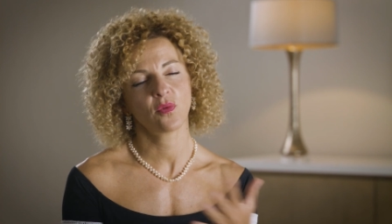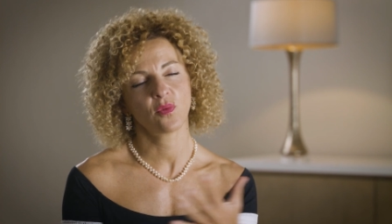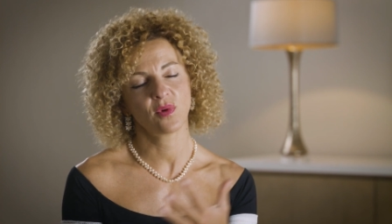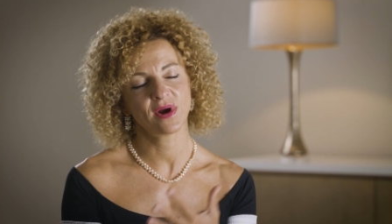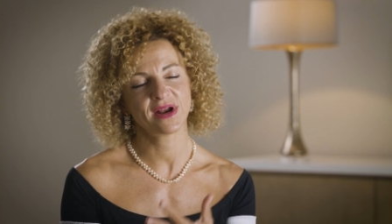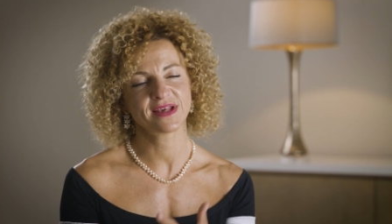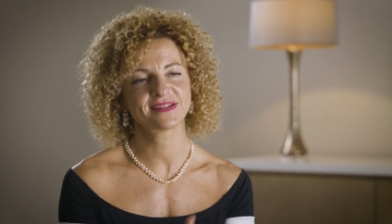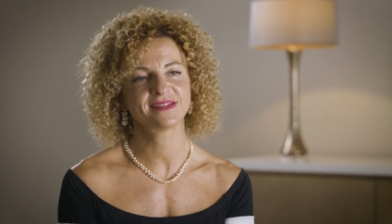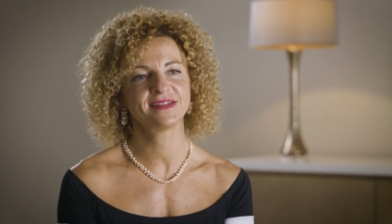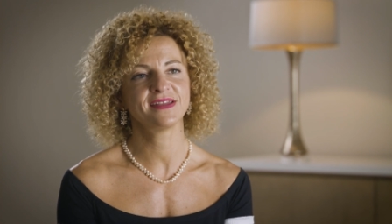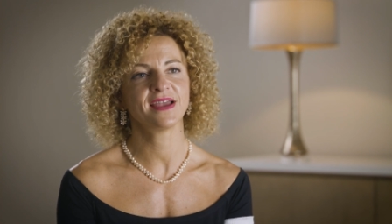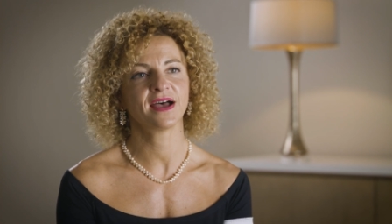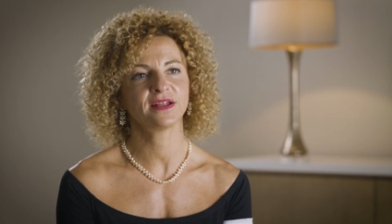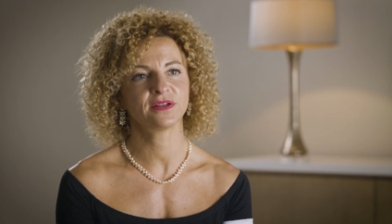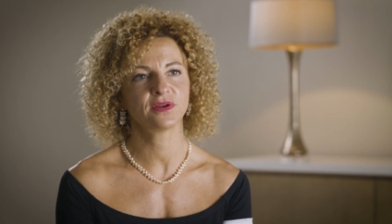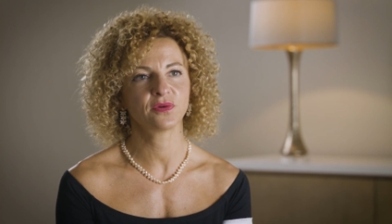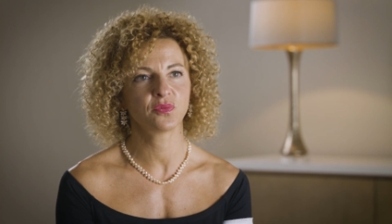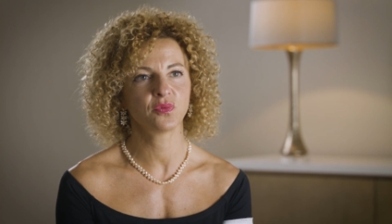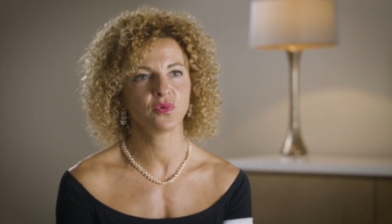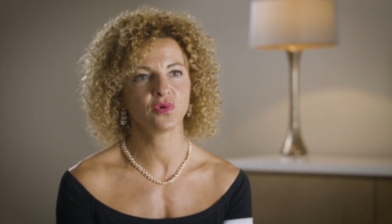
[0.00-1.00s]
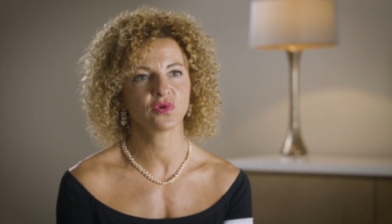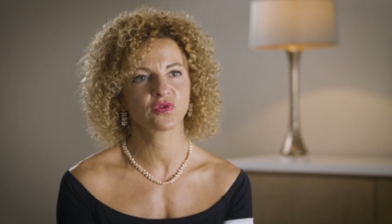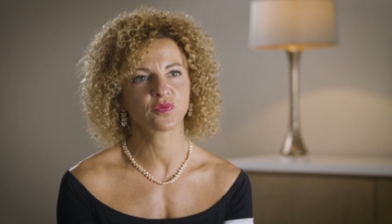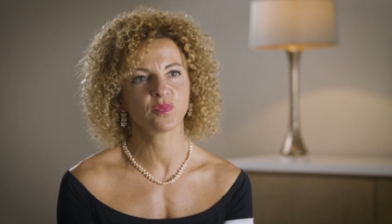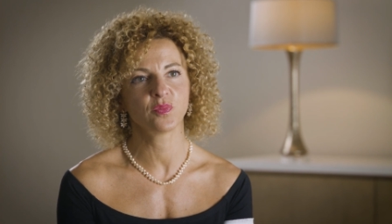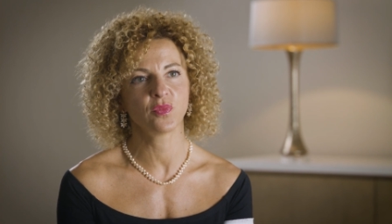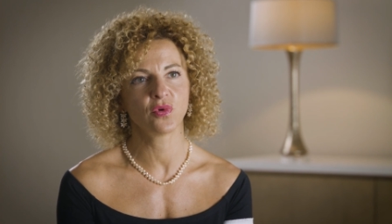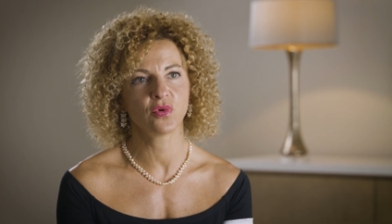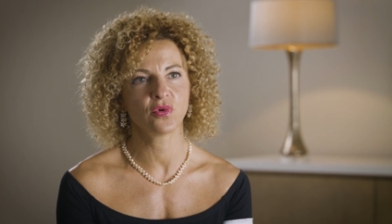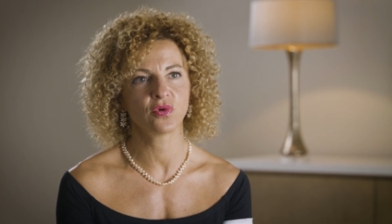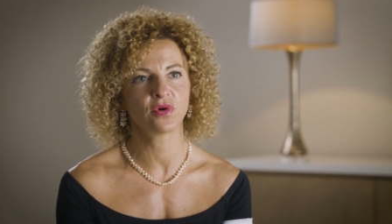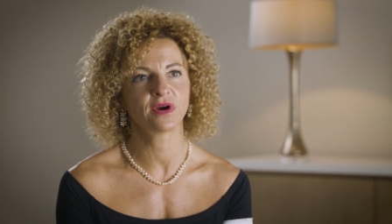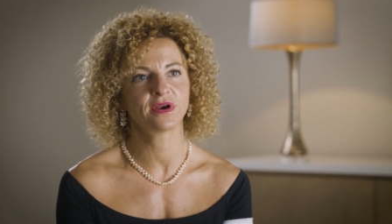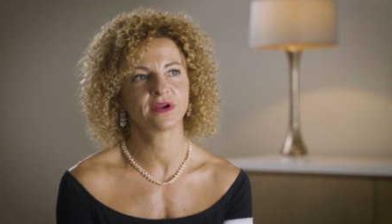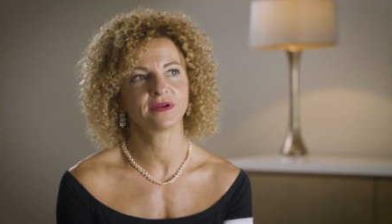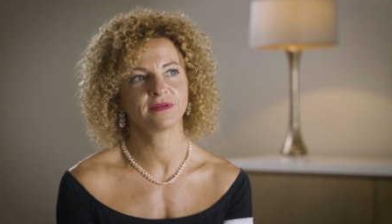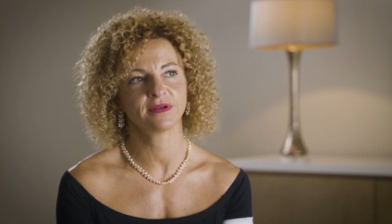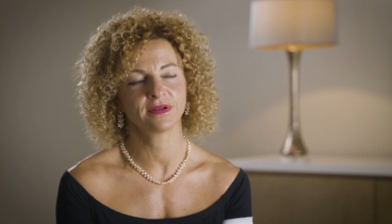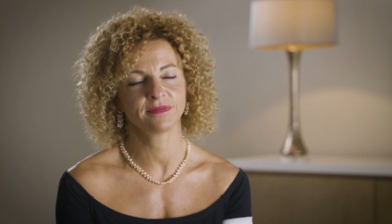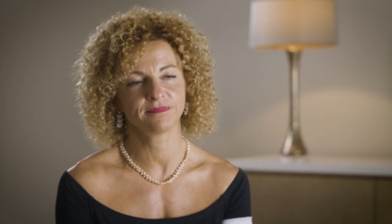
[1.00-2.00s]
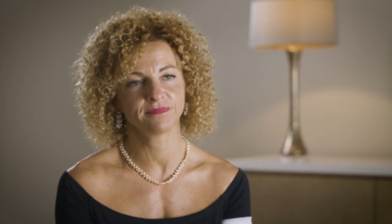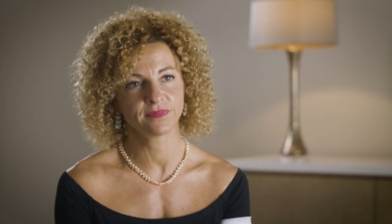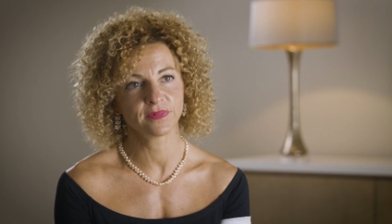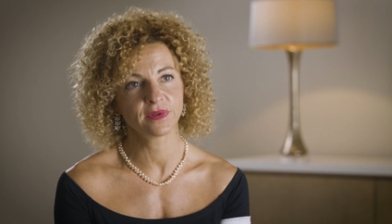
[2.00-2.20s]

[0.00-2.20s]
whereas the other was more uh,